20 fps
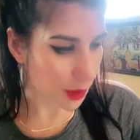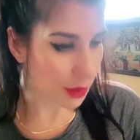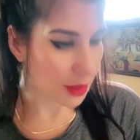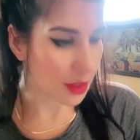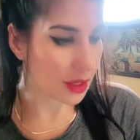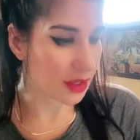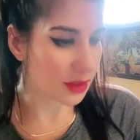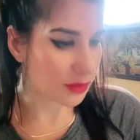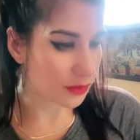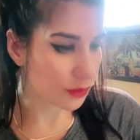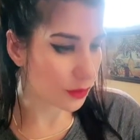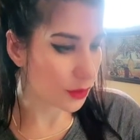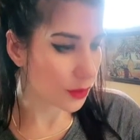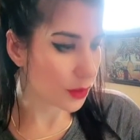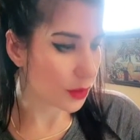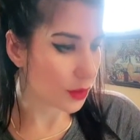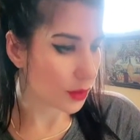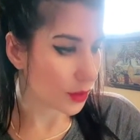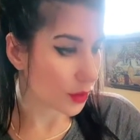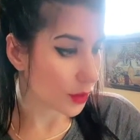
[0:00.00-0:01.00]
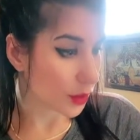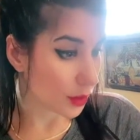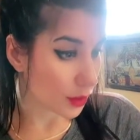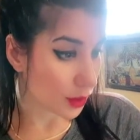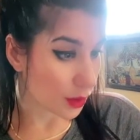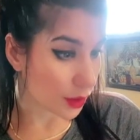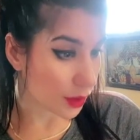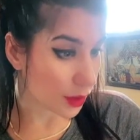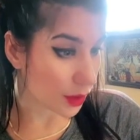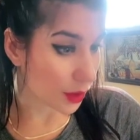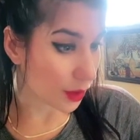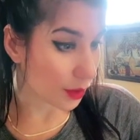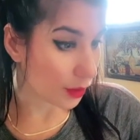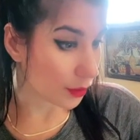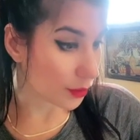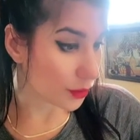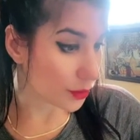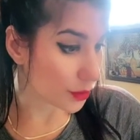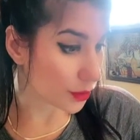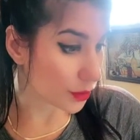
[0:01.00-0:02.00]
Okay, all
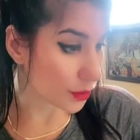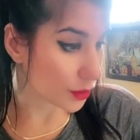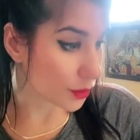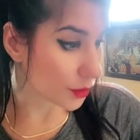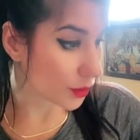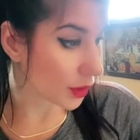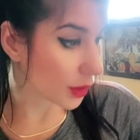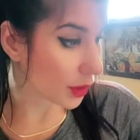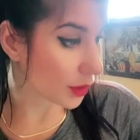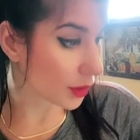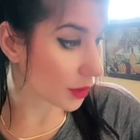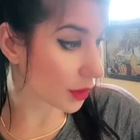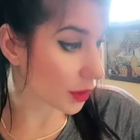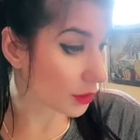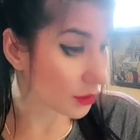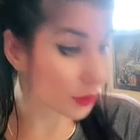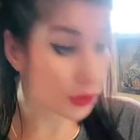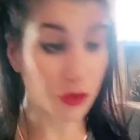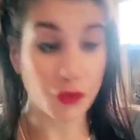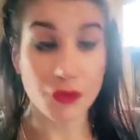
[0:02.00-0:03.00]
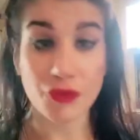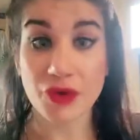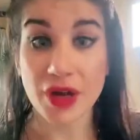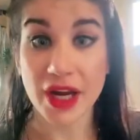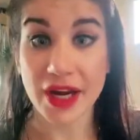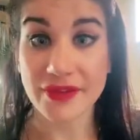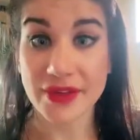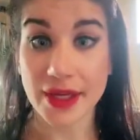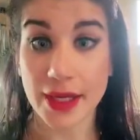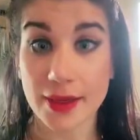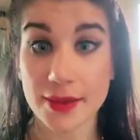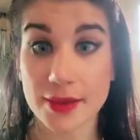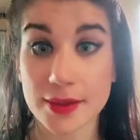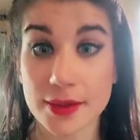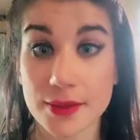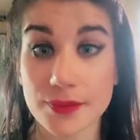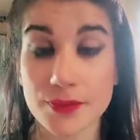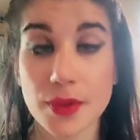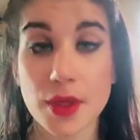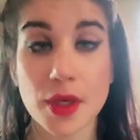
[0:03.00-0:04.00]
right, and then so 5
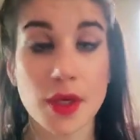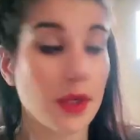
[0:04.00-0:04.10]
days.